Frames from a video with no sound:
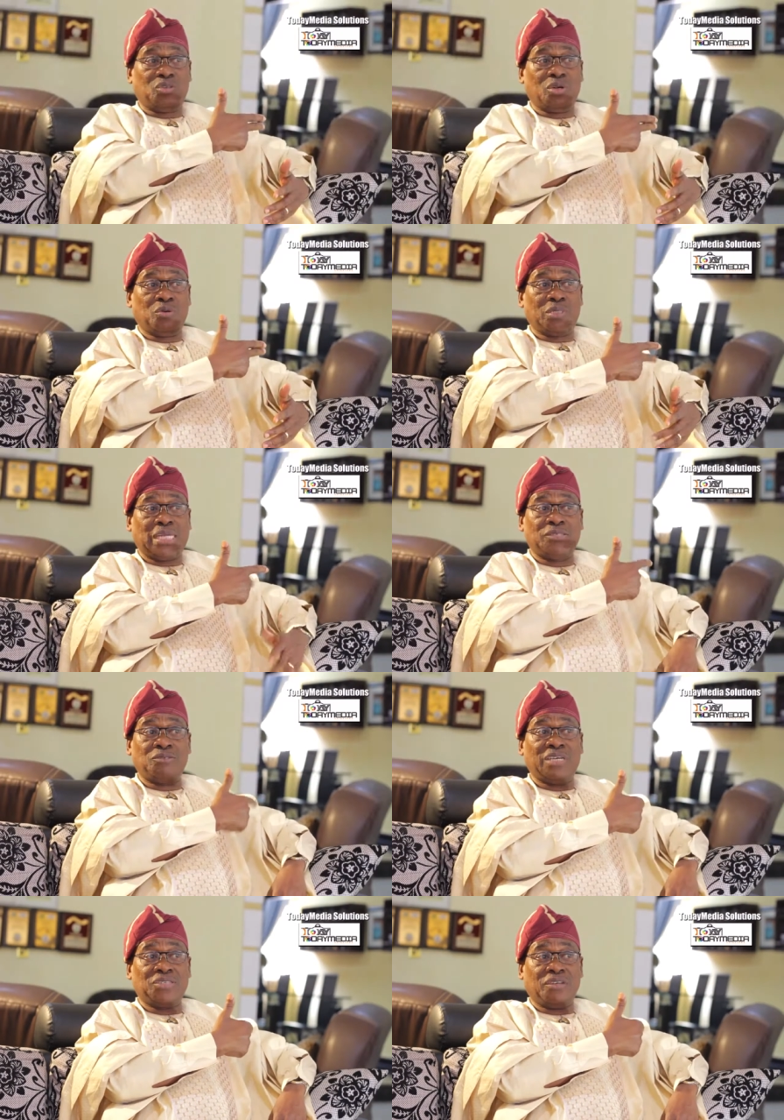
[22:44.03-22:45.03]
to hold at
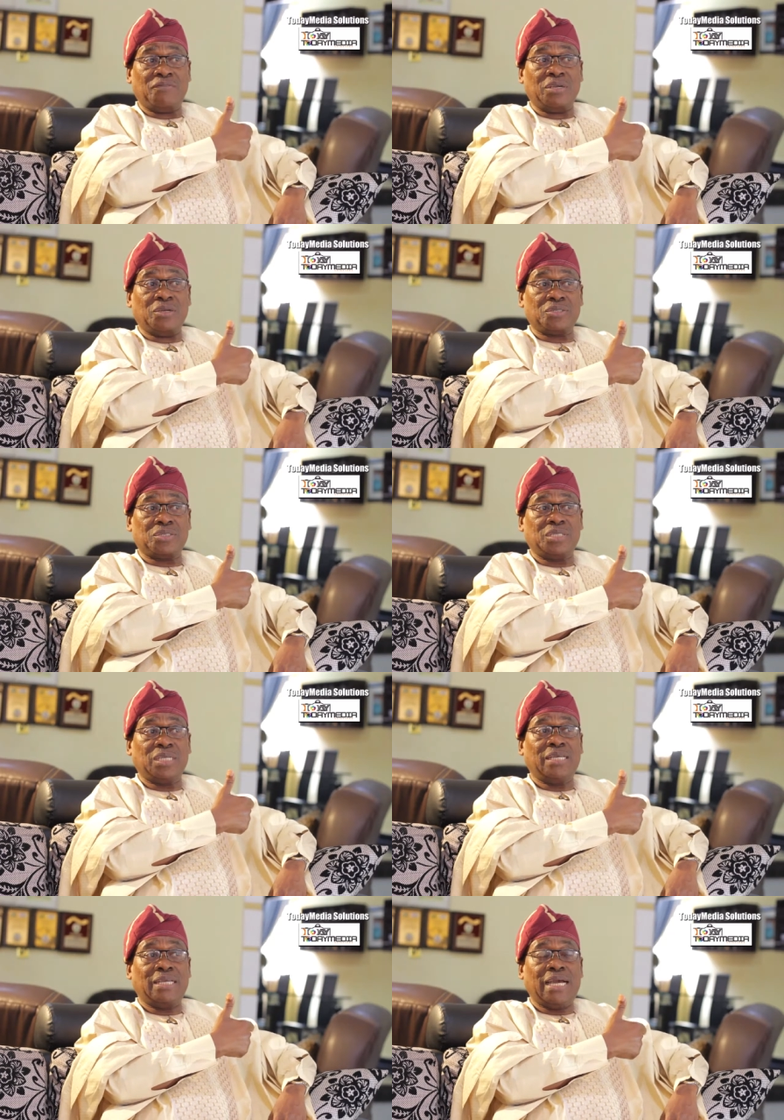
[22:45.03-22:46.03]
University of Lagos,
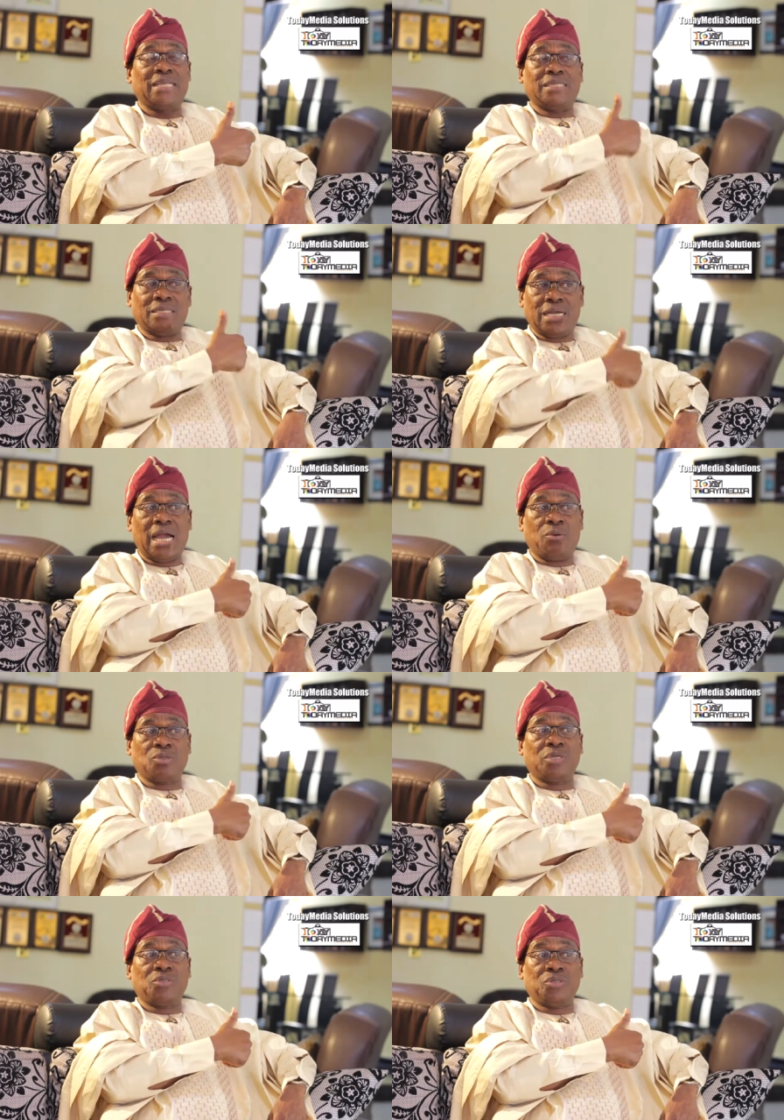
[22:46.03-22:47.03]
and I
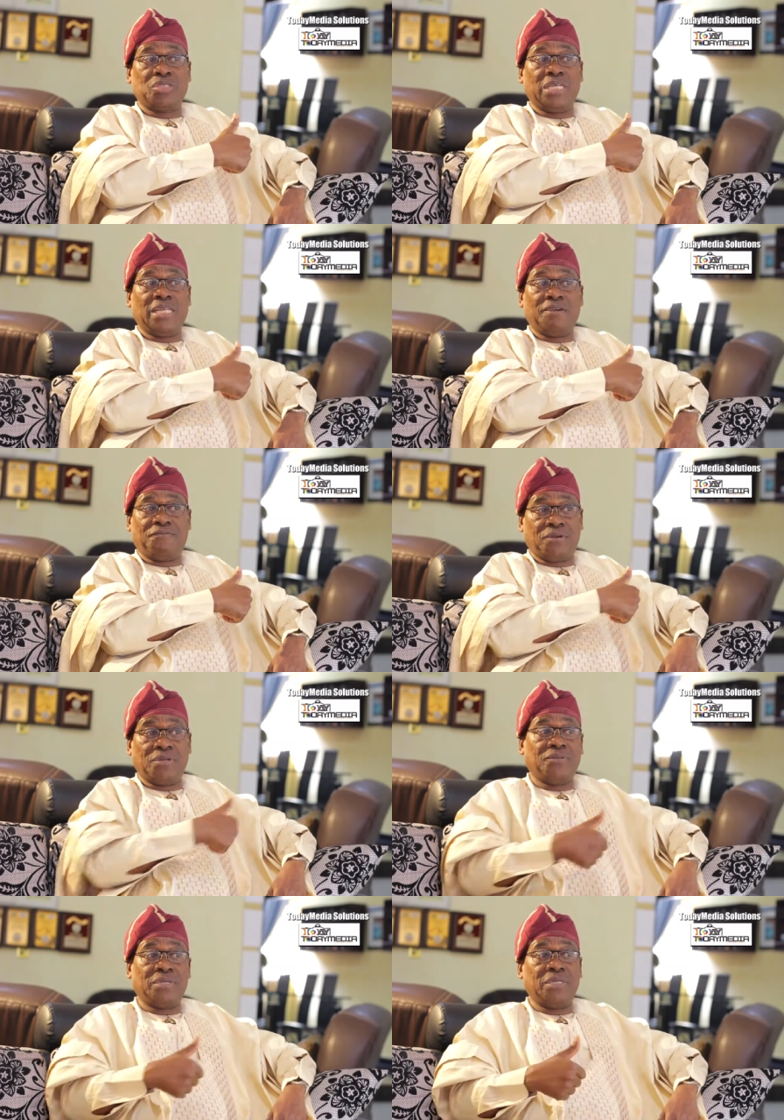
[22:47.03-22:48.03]
was going to stay there for
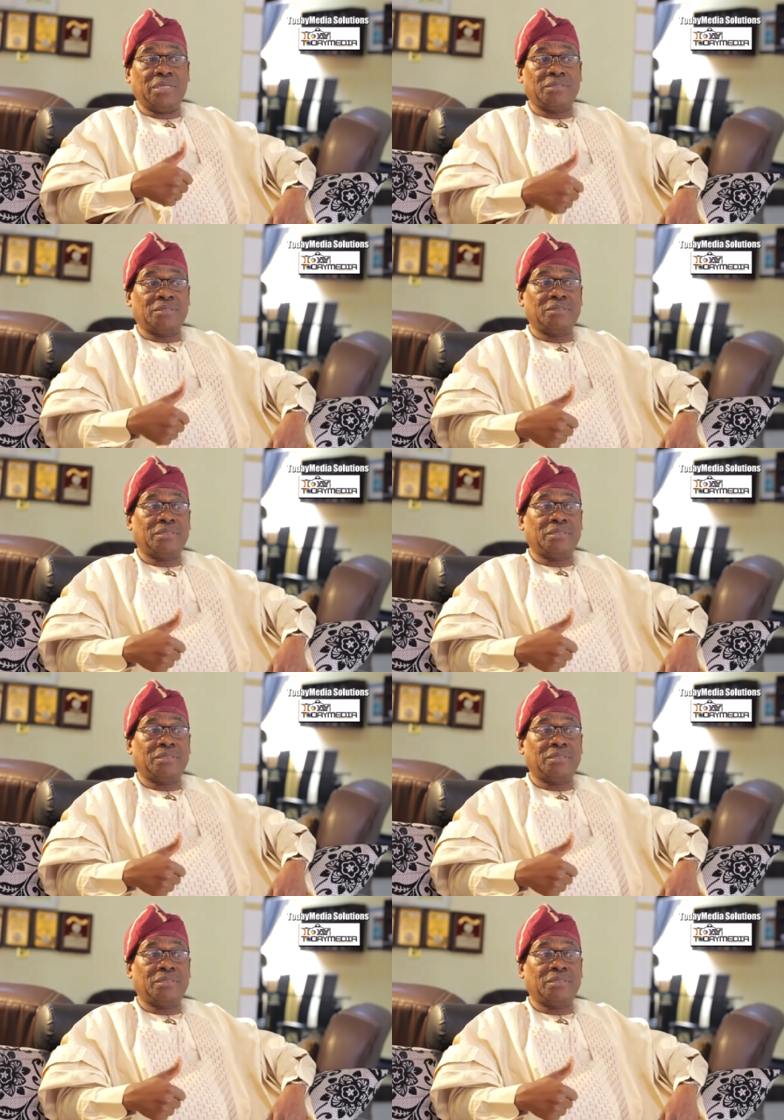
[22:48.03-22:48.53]
the three days.